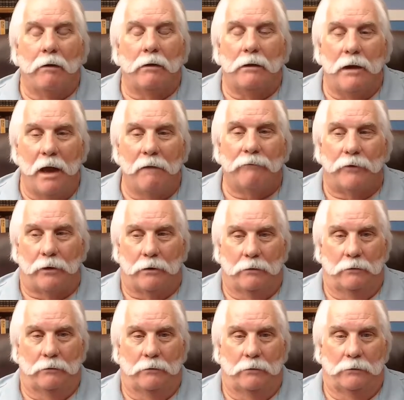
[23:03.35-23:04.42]
Never
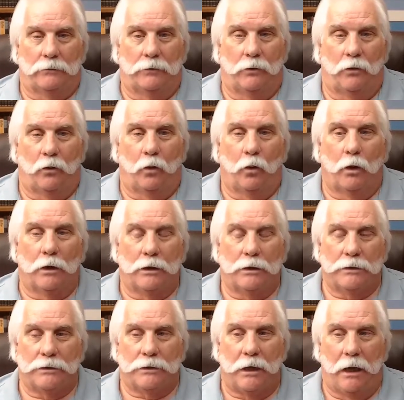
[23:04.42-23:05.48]

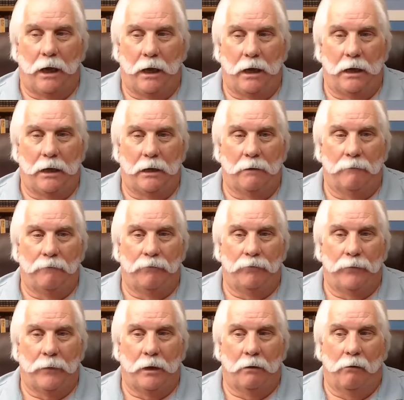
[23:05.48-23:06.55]
was a
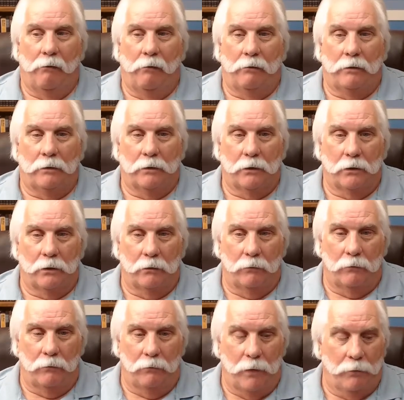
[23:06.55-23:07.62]

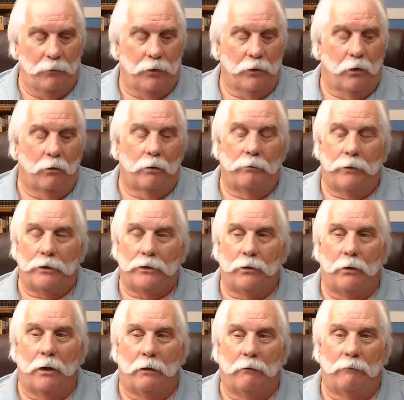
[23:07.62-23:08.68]
member of the Quorum of the
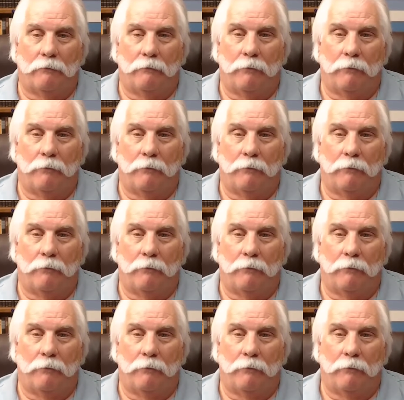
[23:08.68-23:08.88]
12